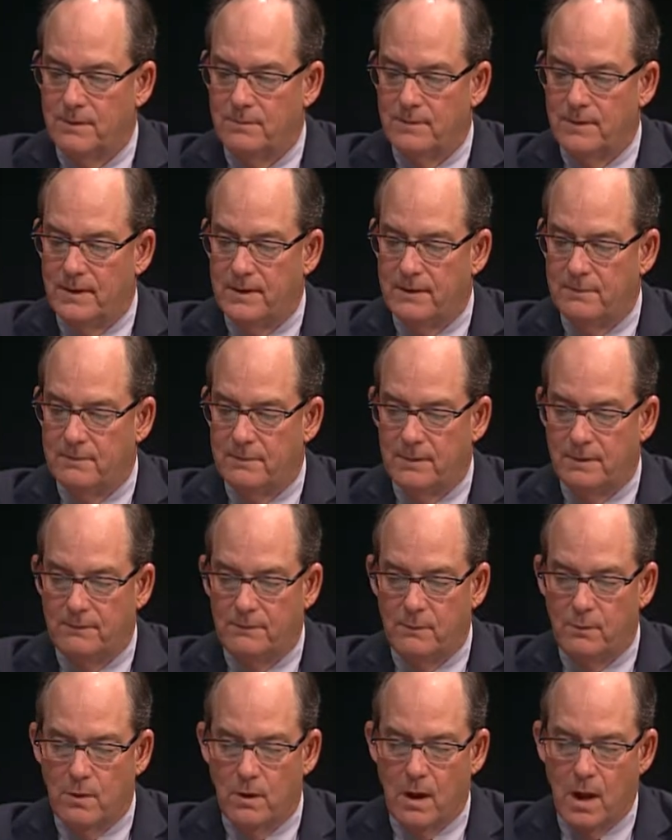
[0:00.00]
have been
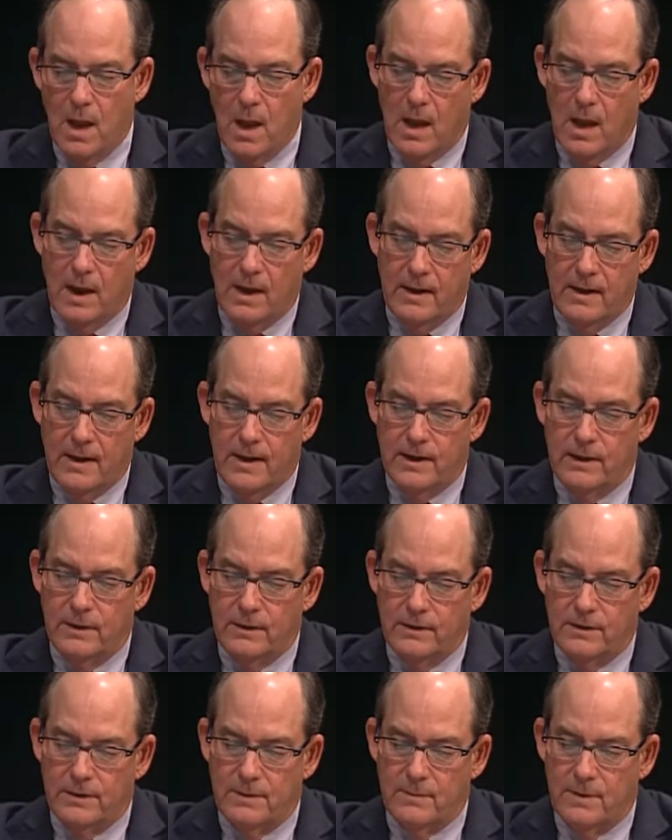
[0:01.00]
before. Now, here
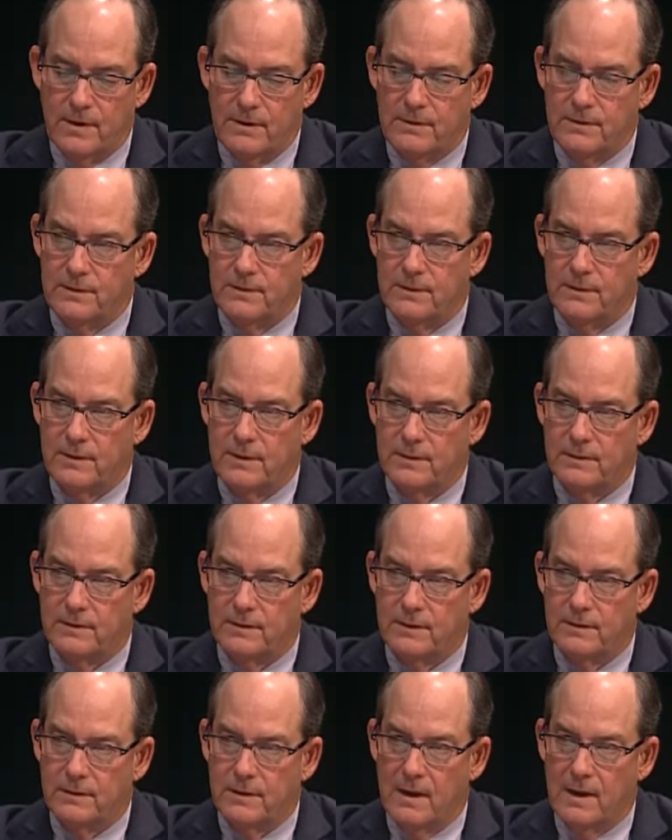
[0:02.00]
are some other
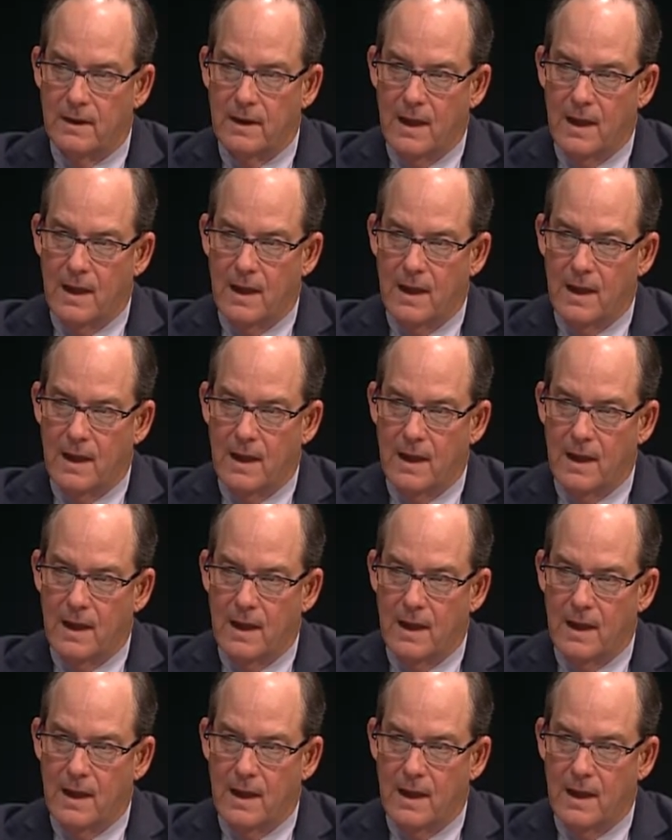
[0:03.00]
statistics.